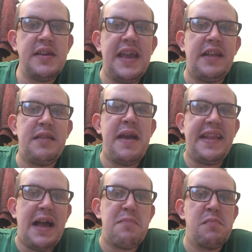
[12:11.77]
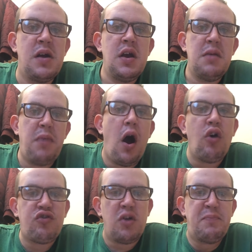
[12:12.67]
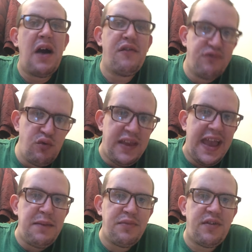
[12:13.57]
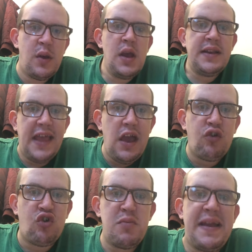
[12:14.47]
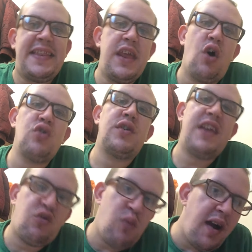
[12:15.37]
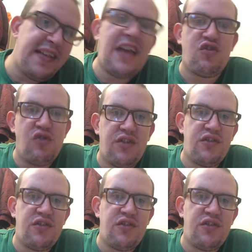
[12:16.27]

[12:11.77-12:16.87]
Yeah, they make them. But also Bell Fruit Games, they also make Deal or No Deal as well as Astra.